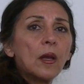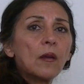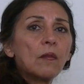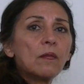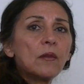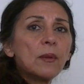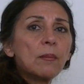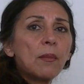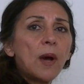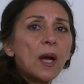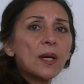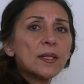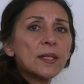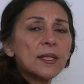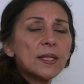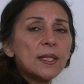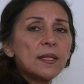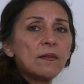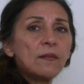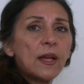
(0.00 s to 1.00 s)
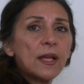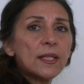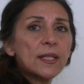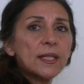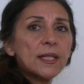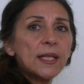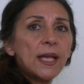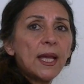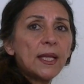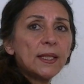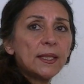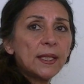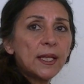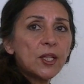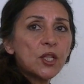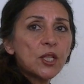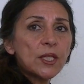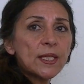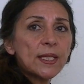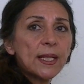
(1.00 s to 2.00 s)
We must investigate,
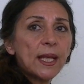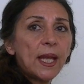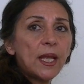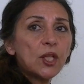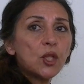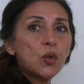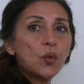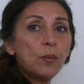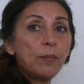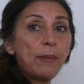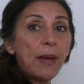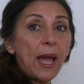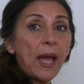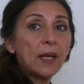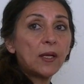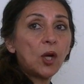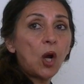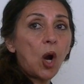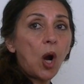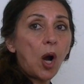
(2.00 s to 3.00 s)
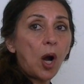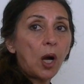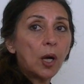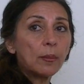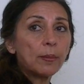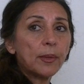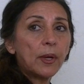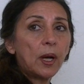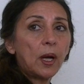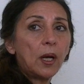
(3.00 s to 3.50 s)
legislate to ban HAARP,